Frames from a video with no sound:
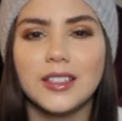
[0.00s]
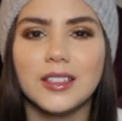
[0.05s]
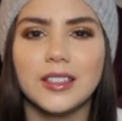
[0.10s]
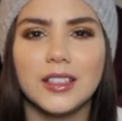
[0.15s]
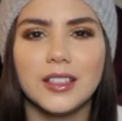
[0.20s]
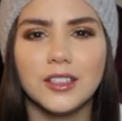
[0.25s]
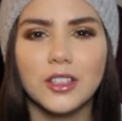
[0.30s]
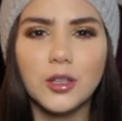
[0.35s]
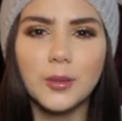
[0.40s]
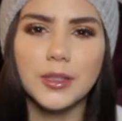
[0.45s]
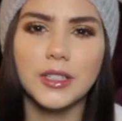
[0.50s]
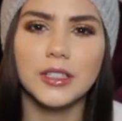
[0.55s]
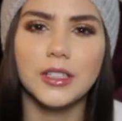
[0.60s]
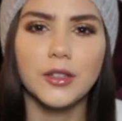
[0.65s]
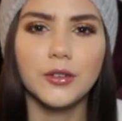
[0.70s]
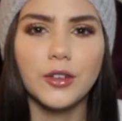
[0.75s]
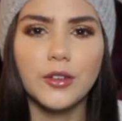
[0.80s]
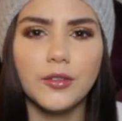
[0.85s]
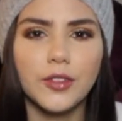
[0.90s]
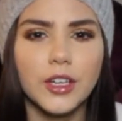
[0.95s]
is a little bit
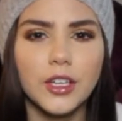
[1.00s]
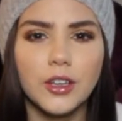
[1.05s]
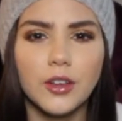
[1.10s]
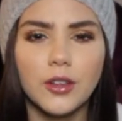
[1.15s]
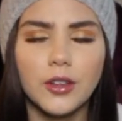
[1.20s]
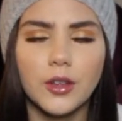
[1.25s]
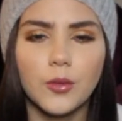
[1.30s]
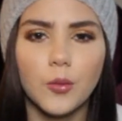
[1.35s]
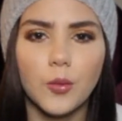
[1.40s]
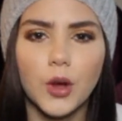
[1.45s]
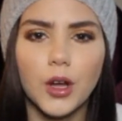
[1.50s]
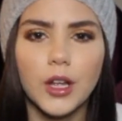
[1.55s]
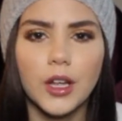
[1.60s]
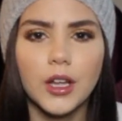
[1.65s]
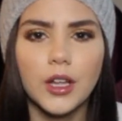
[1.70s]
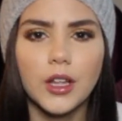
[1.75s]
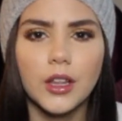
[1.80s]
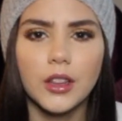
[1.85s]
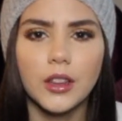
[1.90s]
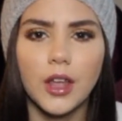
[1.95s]
different video than
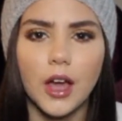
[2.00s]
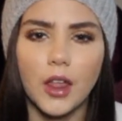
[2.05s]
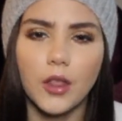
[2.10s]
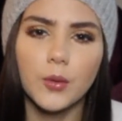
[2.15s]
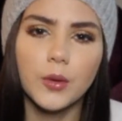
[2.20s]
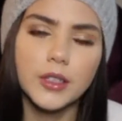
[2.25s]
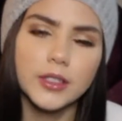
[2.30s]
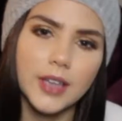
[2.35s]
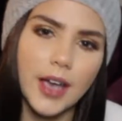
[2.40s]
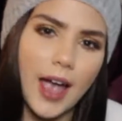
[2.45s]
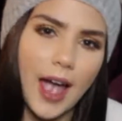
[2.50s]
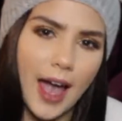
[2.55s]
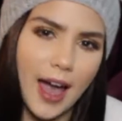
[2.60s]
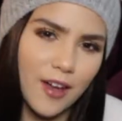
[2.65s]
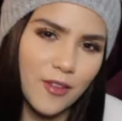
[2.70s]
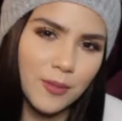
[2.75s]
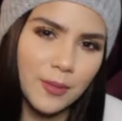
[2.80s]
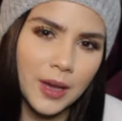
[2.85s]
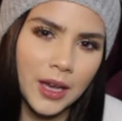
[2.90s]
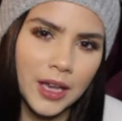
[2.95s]
what the other ones I
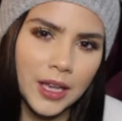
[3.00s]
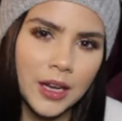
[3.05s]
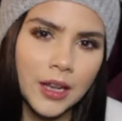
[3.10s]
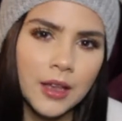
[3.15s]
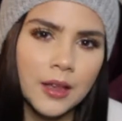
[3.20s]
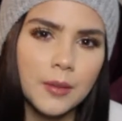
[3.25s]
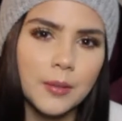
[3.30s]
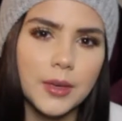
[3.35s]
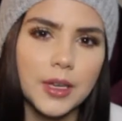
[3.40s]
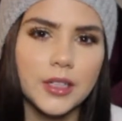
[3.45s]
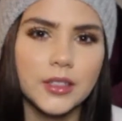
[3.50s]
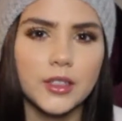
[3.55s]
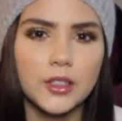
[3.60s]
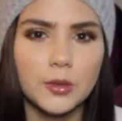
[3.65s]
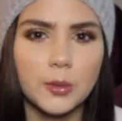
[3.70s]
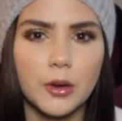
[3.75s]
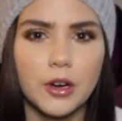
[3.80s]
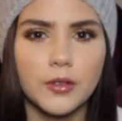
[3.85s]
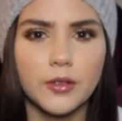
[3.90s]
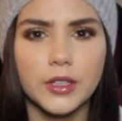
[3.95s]
have made because
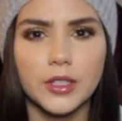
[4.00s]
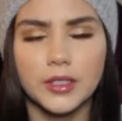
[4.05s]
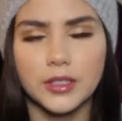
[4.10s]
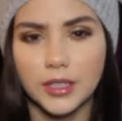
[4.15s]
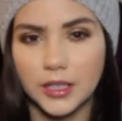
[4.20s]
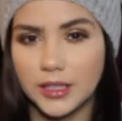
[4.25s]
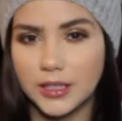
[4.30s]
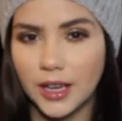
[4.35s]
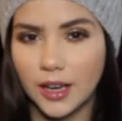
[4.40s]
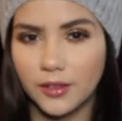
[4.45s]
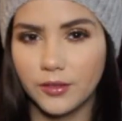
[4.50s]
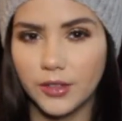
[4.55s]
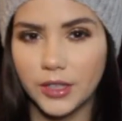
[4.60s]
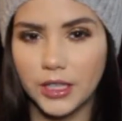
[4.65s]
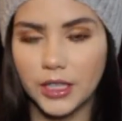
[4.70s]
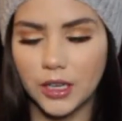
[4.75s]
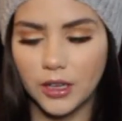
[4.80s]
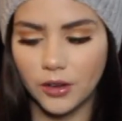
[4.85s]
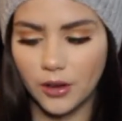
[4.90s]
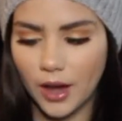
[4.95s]
it's more of a sit down
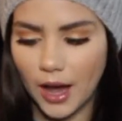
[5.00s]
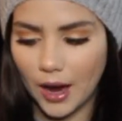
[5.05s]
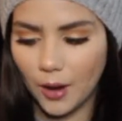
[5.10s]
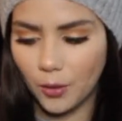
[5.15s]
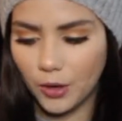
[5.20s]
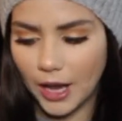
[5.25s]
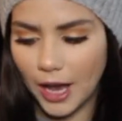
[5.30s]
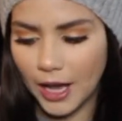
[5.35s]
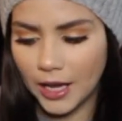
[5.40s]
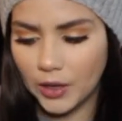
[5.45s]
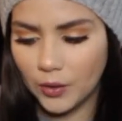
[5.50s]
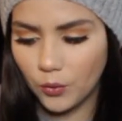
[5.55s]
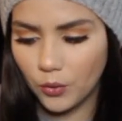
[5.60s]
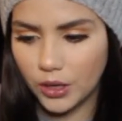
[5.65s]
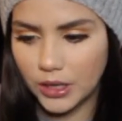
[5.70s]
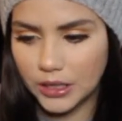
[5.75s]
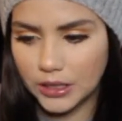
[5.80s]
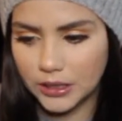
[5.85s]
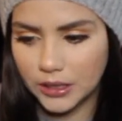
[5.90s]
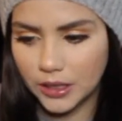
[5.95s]
video. I kind of
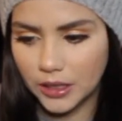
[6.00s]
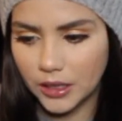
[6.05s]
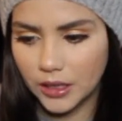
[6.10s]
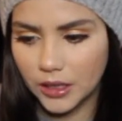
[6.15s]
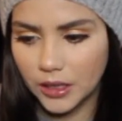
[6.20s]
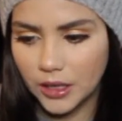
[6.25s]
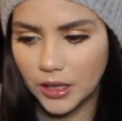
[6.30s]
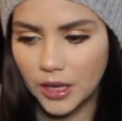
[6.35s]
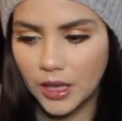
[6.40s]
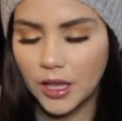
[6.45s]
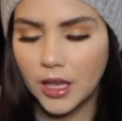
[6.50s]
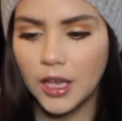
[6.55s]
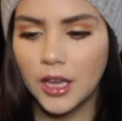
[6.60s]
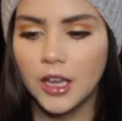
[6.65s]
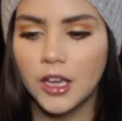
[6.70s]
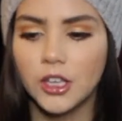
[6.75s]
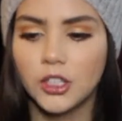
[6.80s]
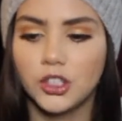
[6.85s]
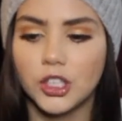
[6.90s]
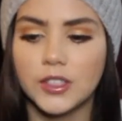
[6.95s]
wanted to
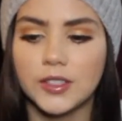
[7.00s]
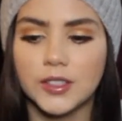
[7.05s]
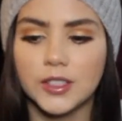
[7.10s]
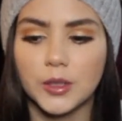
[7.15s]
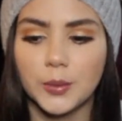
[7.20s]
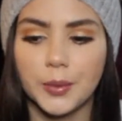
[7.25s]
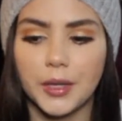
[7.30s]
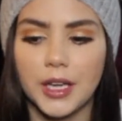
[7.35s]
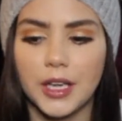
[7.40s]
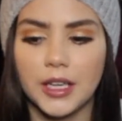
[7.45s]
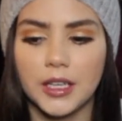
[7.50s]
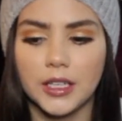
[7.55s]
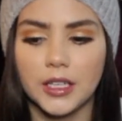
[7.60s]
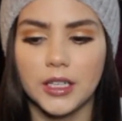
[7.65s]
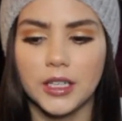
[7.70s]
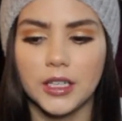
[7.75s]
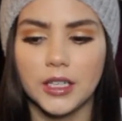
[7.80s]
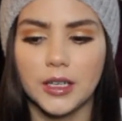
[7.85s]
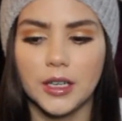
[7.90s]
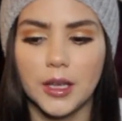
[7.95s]
just
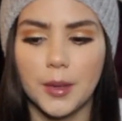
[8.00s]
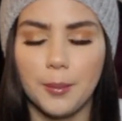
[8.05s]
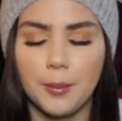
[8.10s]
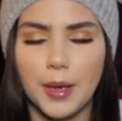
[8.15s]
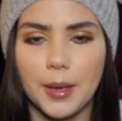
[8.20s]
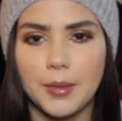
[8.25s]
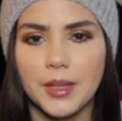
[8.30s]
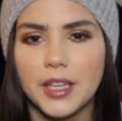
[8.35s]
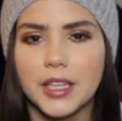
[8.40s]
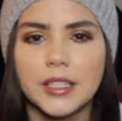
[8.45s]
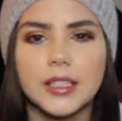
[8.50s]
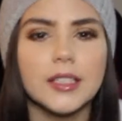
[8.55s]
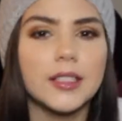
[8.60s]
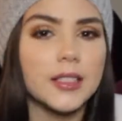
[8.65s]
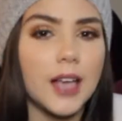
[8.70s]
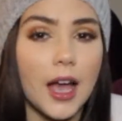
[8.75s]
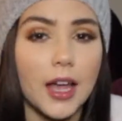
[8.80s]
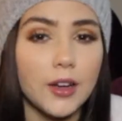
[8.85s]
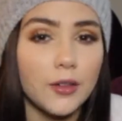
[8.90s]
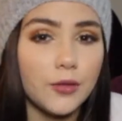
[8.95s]
explain maybe like the
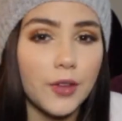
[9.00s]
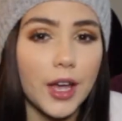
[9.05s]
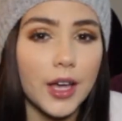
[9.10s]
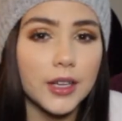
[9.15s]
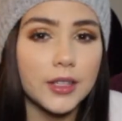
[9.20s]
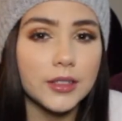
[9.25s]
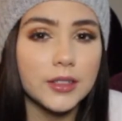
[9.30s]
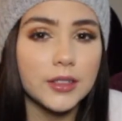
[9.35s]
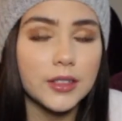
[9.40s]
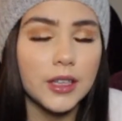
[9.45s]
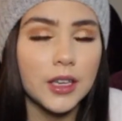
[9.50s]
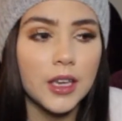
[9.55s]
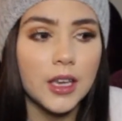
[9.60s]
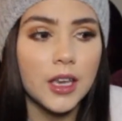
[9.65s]
side effects